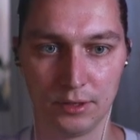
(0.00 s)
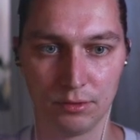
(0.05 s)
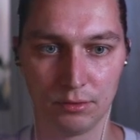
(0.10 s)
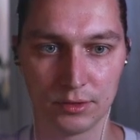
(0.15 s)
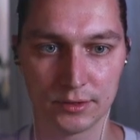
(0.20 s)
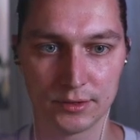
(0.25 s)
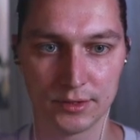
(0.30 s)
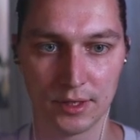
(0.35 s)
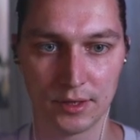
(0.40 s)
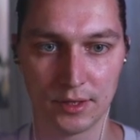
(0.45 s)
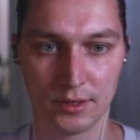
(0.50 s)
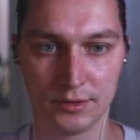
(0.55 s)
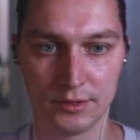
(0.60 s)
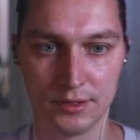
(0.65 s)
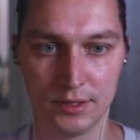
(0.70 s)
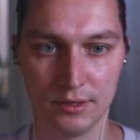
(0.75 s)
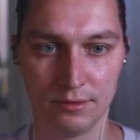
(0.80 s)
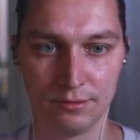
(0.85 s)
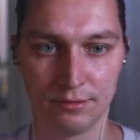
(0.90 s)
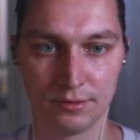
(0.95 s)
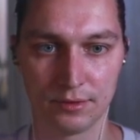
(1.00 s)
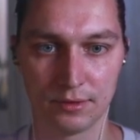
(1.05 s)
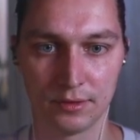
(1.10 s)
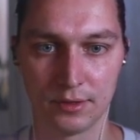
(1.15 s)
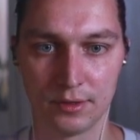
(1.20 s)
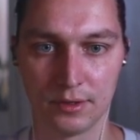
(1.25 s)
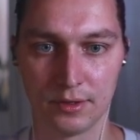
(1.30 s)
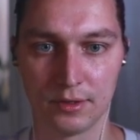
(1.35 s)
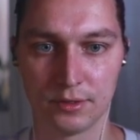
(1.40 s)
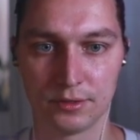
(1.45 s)
will see the div.
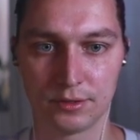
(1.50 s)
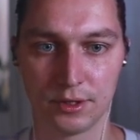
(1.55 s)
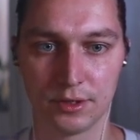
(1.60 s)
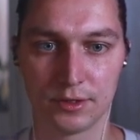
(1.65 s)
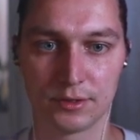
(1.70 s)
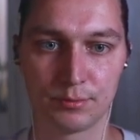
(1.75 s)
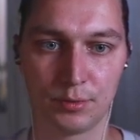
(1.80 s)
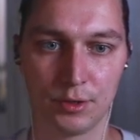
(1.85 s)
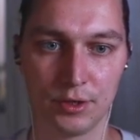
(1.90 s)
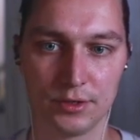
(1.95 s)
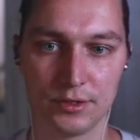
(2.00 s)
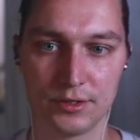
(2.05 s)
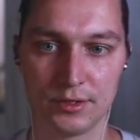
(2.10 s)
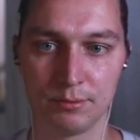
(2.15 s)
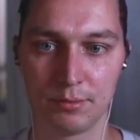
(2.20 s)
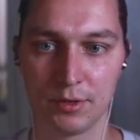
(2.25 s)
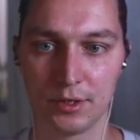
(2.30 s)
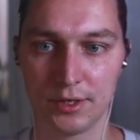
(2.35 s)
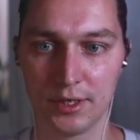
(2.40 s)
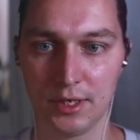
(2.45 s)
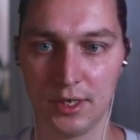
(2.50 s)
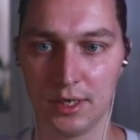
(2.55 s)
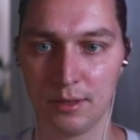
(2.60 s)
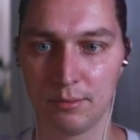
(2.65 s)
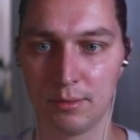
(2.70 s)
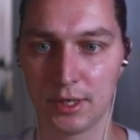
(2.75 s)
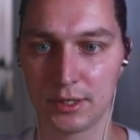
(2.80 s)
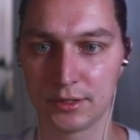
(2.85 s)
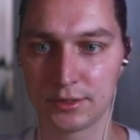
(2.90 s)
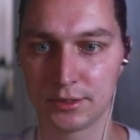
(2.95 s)
So it's pretty simple here,
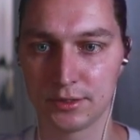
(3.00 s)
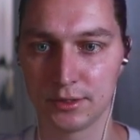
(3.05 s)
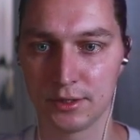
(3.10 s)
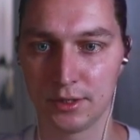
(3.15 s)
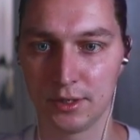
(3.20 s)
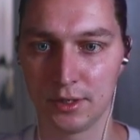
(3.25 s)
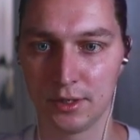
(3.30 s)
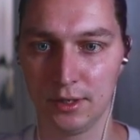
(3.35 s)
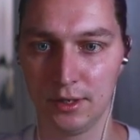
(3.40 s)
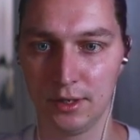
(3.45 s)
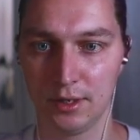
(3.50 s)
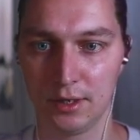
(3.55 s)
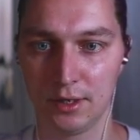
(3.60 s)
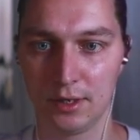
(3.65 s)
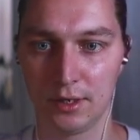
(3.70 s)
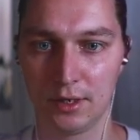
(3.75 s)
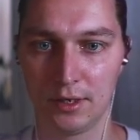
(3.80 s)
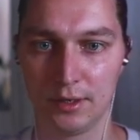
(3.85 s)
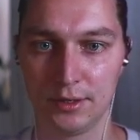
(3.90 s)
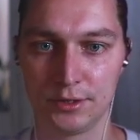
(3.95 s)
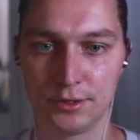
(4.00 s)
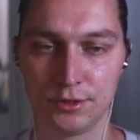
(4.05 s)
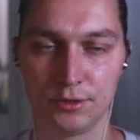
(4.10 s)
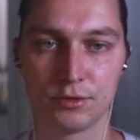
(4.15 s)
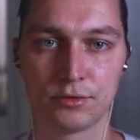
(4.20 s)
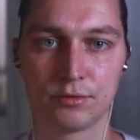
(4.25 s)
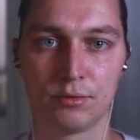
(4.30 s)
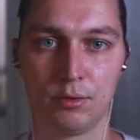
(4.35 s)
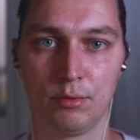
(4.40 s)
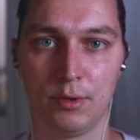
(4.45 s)
but it's
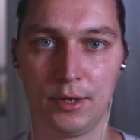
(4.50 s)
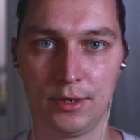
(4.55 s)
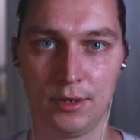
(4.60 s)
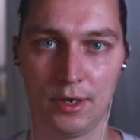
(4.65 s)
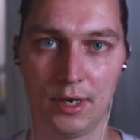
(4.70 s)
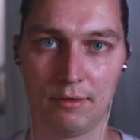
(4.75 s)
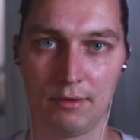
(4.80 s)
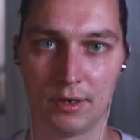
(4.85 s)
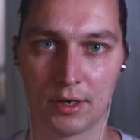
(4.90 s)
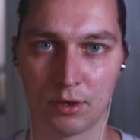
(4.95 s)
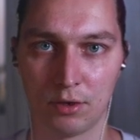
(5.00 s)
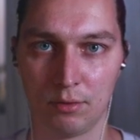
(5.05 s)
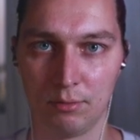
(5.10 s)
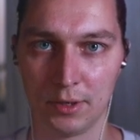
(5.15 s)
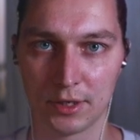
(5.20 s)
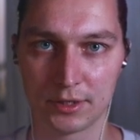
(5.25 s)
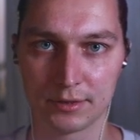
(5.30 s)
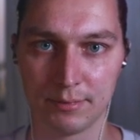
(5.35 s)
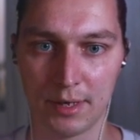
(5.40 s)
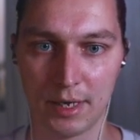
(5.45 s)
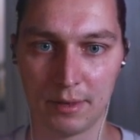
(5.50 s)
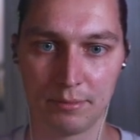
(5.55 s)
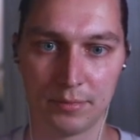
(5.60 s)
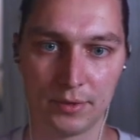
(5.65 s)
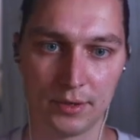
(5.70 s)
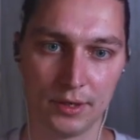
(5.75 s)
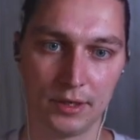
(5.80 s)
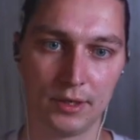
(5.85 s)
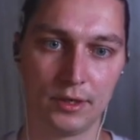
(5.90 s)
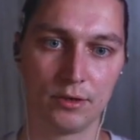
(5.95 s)
useful when you have a complex map
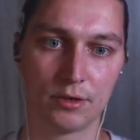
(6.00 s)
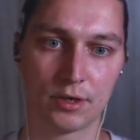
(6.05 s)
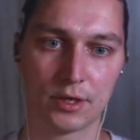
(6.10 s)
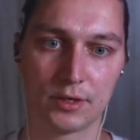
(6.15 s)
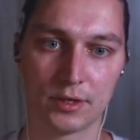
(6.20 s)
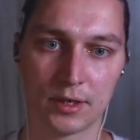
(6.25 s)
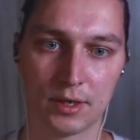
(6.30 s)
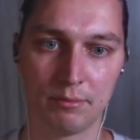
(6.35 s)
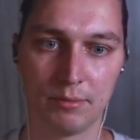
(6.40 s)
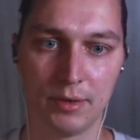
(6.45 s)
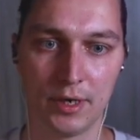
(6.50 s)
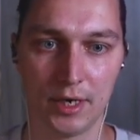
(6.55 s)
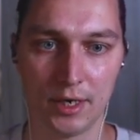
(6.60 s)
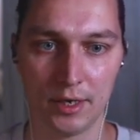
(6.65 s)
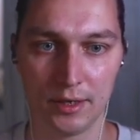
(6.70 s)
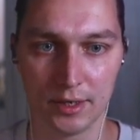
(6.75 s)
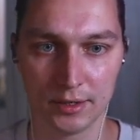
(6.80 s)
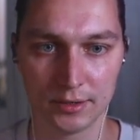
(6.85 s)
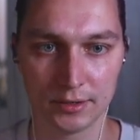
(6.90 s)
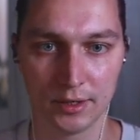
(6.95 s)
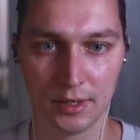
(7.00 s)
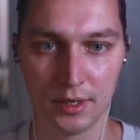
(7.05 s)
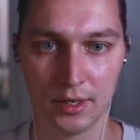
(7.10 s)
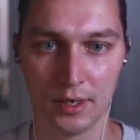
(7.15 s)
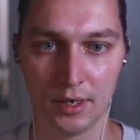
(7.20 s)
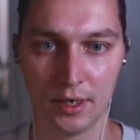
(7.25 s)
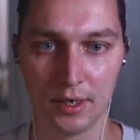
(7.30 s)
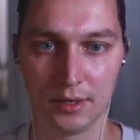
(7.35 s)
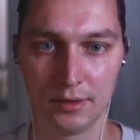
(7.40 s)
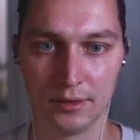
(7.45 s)
and you can compare that.
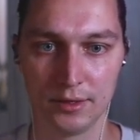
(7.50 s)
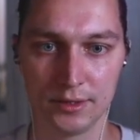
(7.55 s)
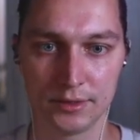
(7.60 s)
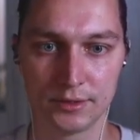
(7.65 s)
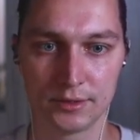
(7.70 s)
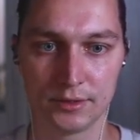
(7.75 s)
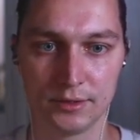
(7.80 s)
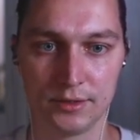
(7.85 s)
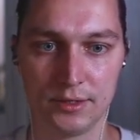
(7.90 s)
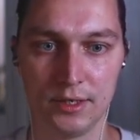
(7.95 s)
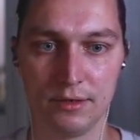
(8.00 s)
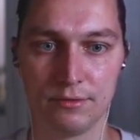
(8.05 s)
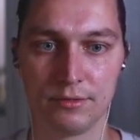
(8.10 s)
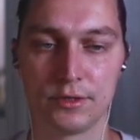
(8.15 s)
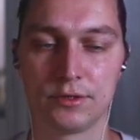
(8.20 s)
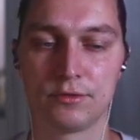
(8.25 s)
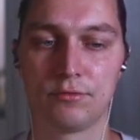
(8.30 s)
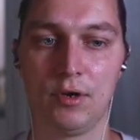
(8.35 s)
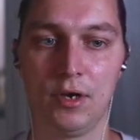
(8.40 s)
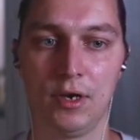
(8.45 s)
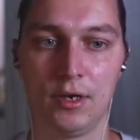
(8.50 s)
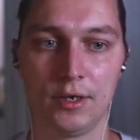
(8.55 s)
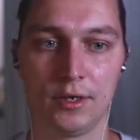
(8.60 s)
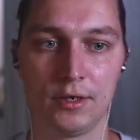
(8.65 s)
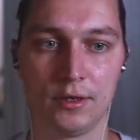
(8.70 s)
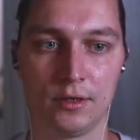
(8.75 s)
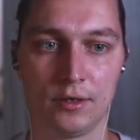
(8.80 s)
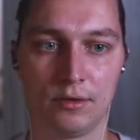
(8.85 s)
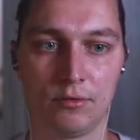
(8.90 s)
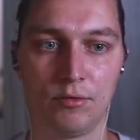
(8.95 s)
And this div is
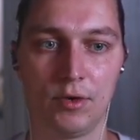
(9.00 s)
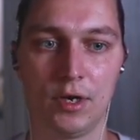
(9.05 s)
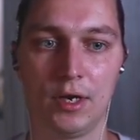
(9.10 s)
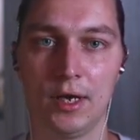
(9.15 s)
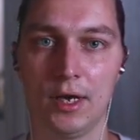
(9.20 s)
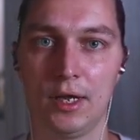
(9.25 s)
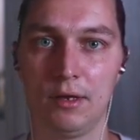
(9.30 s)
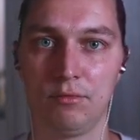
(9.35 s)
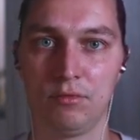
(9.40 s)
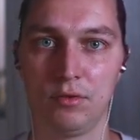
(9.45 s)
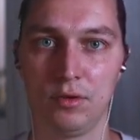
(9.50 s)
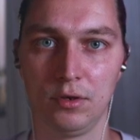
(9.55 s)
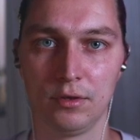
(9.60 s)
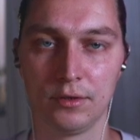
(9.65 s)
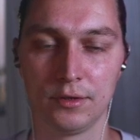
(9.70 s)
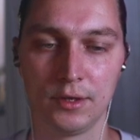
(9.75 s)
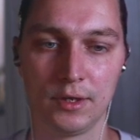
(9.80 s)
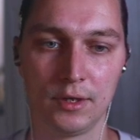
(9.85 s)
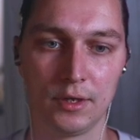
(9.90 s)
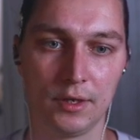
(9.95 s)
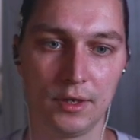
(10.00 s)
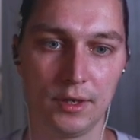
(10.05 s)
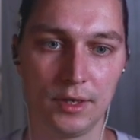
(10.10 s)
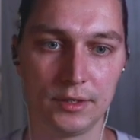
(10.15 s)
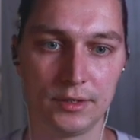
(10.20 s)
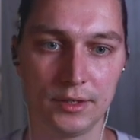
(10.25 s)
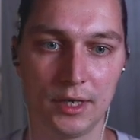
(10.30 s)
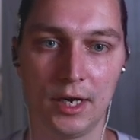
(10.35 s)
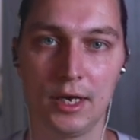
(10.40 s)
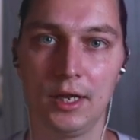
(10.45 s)
really, really helpful.
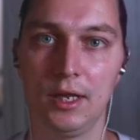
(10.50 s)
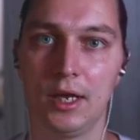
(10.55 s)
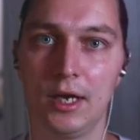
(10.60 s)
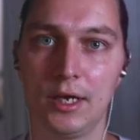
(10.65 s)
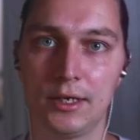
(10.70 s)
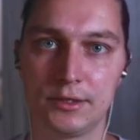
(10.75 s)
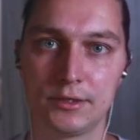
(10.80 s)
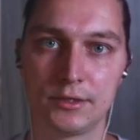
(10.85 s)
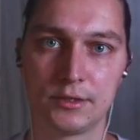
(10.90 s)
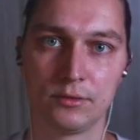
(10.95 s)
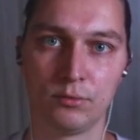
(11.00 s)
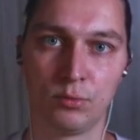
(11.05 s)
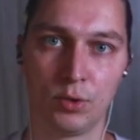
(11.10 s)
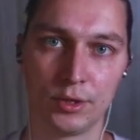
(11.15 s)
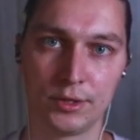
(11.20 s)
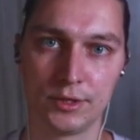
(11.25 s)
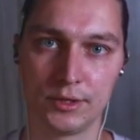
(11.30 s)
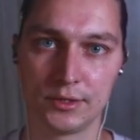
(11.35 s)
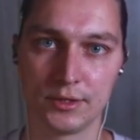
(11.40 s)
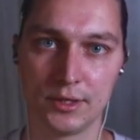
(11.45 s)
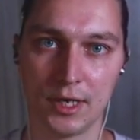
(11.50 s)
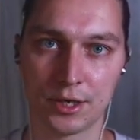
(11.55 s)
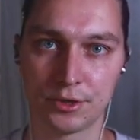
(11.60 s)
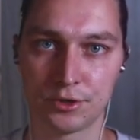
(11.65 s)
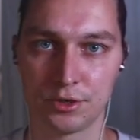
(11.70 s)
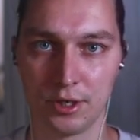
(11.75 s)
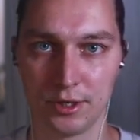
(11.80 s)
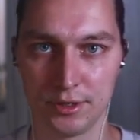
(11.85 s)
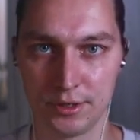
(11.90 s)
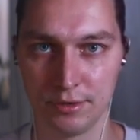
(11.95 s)
It highlights what is
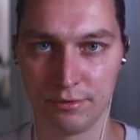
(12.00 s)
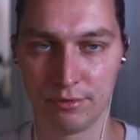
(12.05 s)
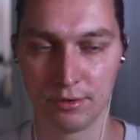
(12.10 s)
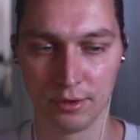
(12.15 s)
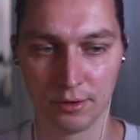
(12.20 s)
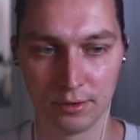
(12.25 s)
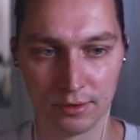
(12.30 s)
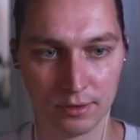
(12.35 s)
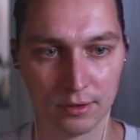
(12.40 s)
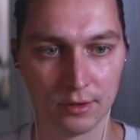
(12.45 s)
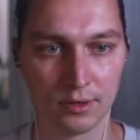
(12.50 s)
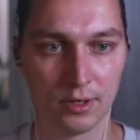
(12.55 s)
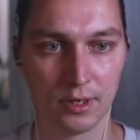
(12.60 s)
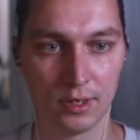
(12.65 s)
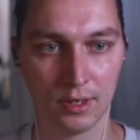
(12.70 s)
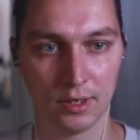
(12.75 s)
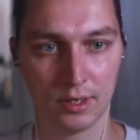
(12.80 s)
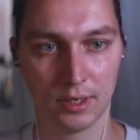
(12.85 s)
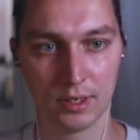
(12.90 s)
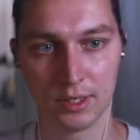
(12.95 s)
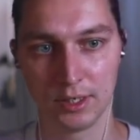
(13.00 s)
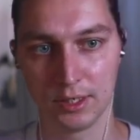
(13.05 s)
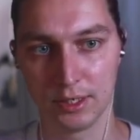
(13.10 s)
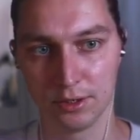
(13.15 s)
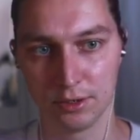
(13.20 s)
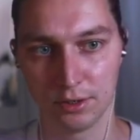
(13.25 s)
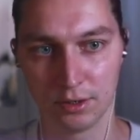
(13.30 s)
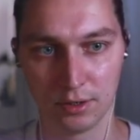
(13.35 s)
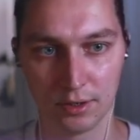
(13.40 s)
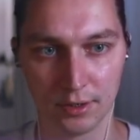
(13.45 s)
actually different in
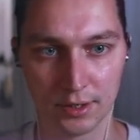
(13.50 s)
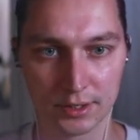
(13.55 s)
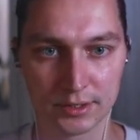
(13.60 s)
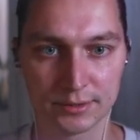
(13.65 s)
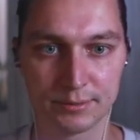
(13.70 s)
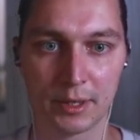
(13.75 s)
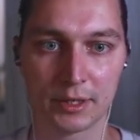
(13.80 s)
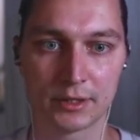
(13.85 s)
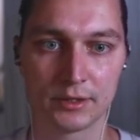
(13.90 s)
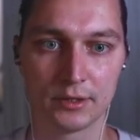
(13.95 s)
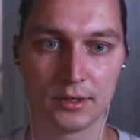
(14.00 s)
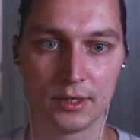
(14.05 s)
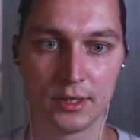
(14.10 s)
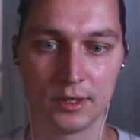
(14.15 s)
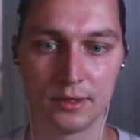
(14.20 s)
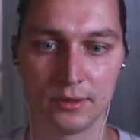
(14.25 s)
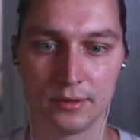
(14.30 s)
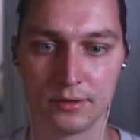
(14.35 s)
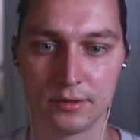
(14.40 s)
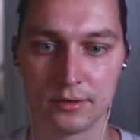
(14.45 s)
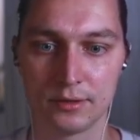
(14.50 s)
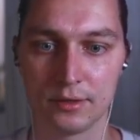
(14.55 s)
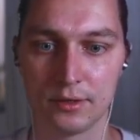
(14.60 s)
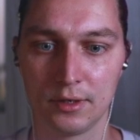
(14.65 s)
your expected and